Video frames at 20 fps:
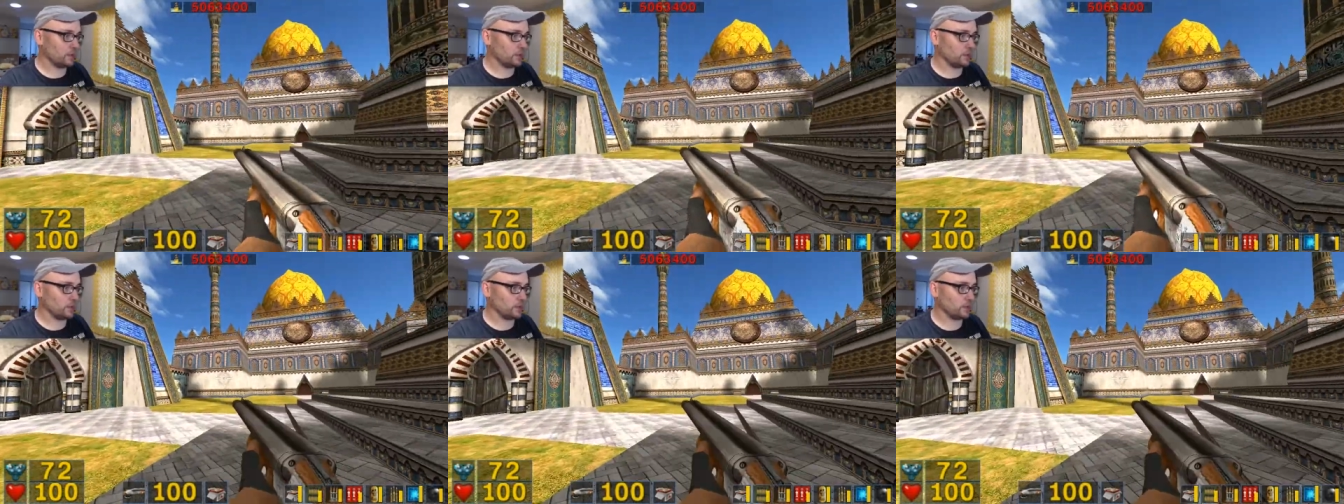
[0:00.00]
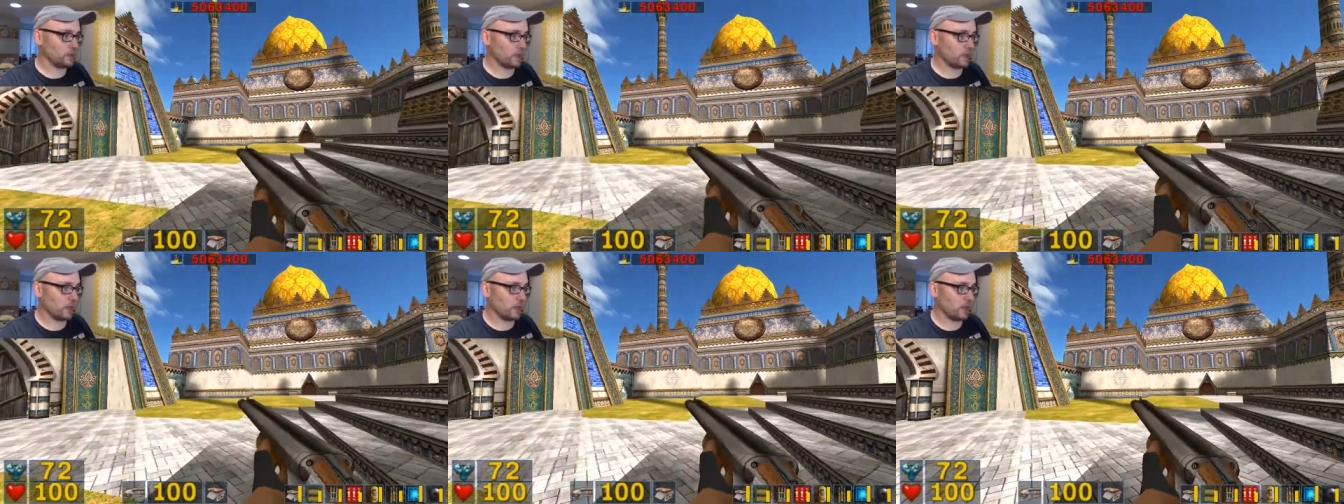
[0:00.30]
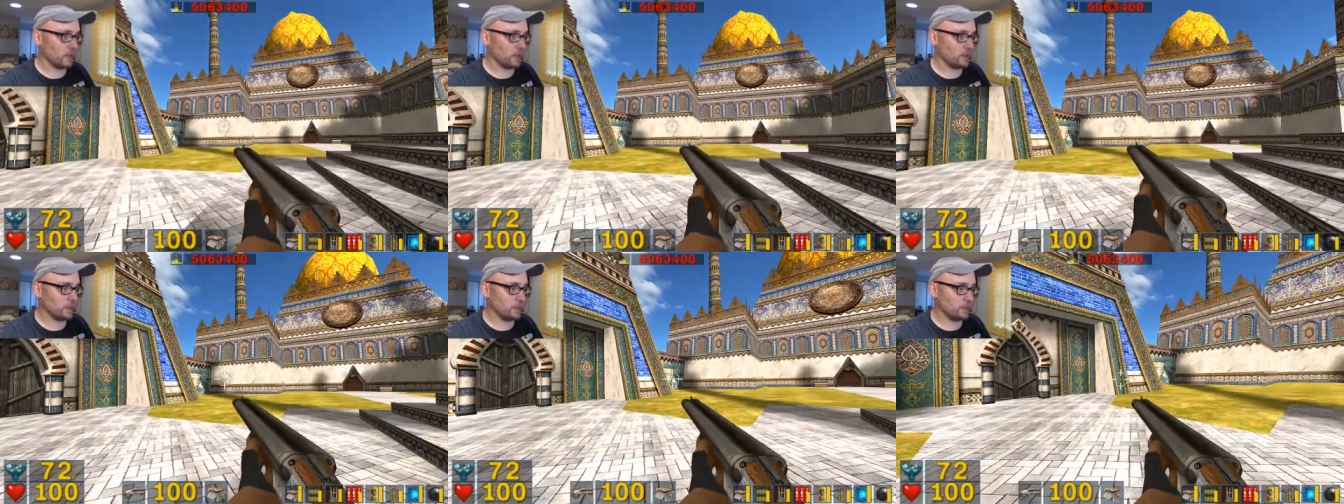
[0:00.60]
looks like
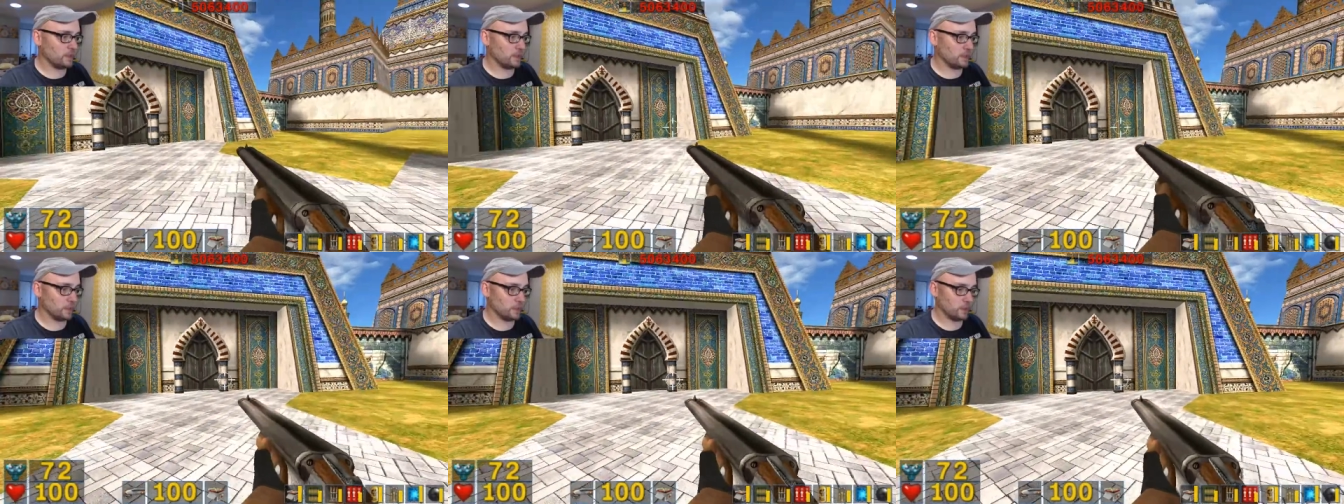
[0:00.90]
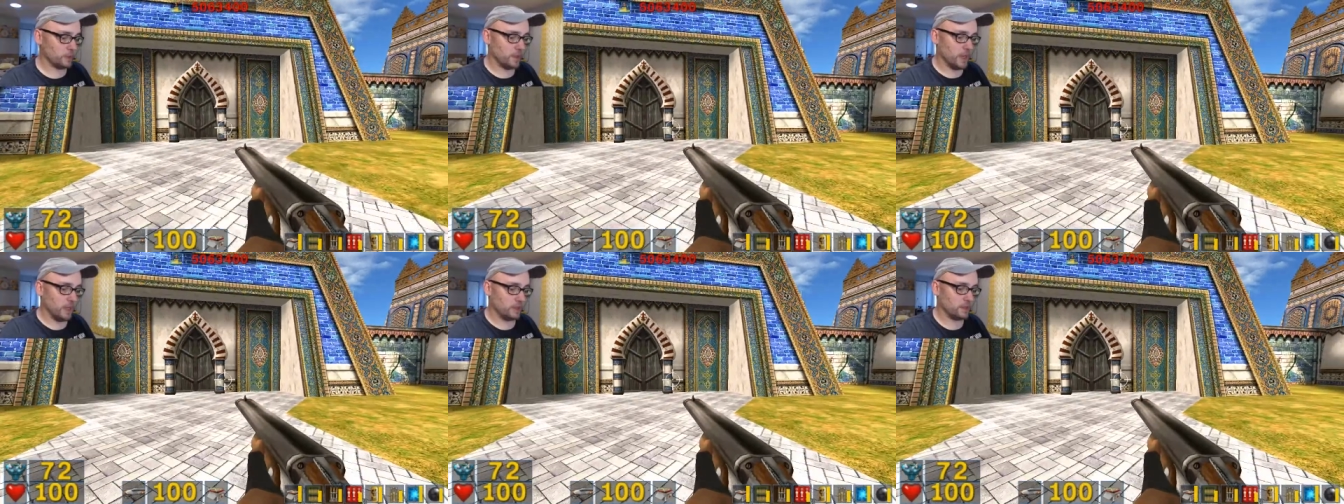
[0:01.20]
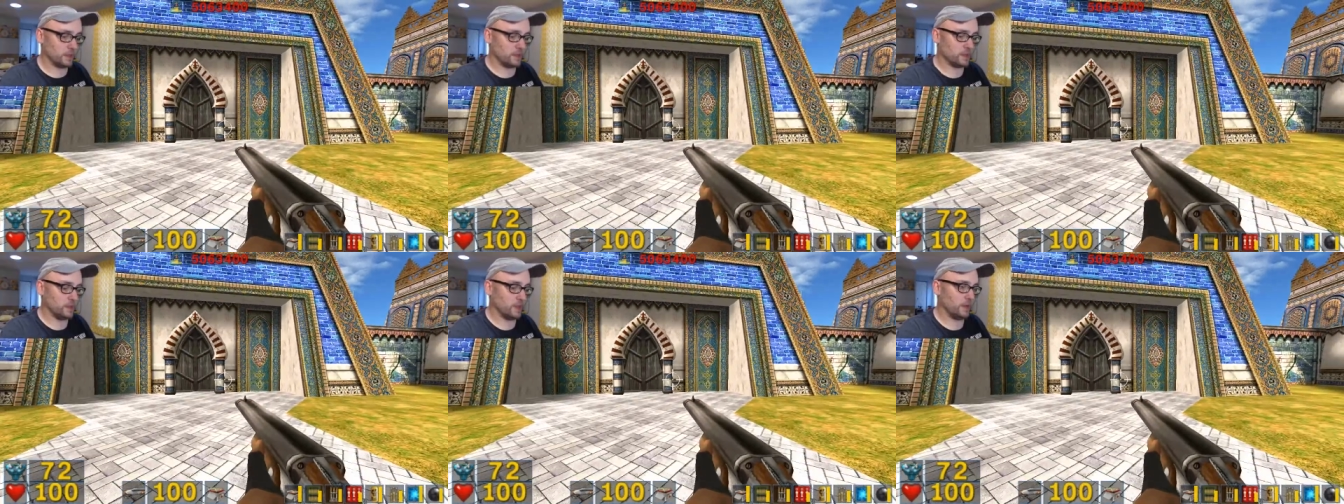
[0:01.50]
a decent spot
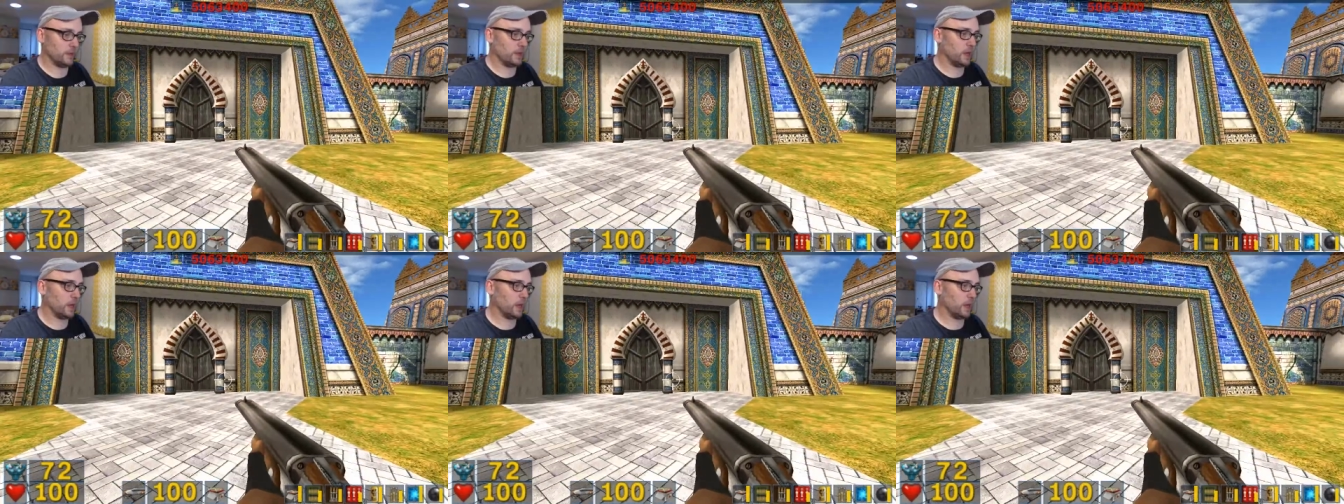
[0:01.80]
to save it.